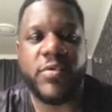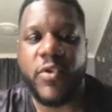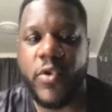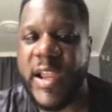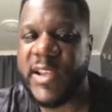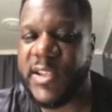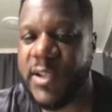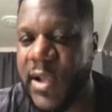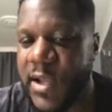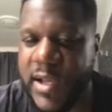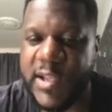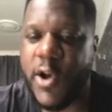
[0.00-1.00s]
Or let's
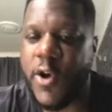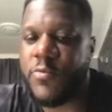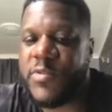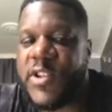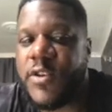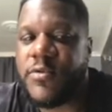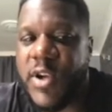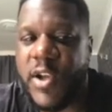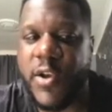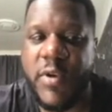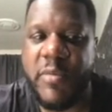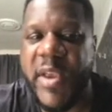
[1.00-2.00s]
let's hope so. I
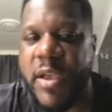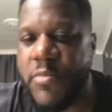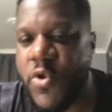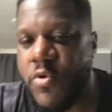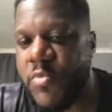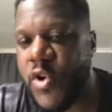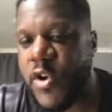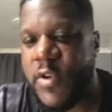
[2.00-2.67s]
don't want to be a moon boy or